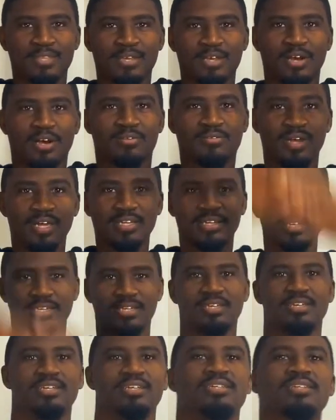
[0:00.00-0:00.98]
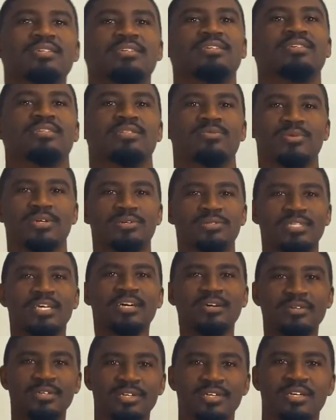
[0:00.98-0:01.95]
All right. Get the wiggles
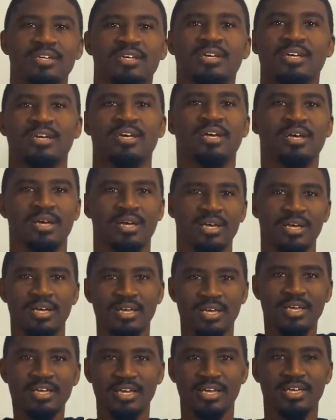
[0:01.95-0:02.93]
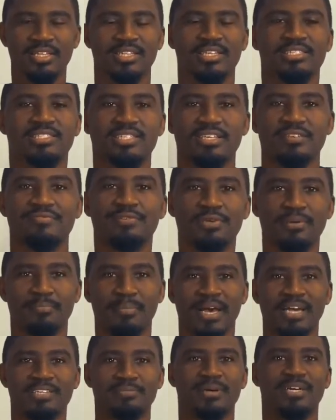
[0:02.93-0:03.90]
out and let's see if you can
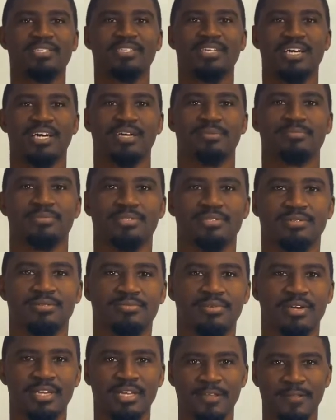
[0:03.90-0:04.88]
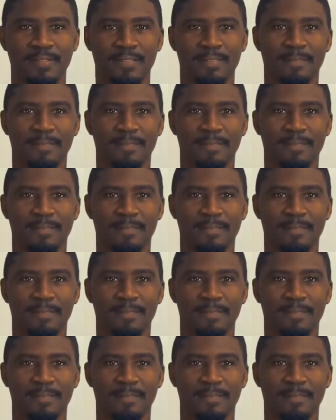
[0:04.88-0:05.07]
match my times. Ready?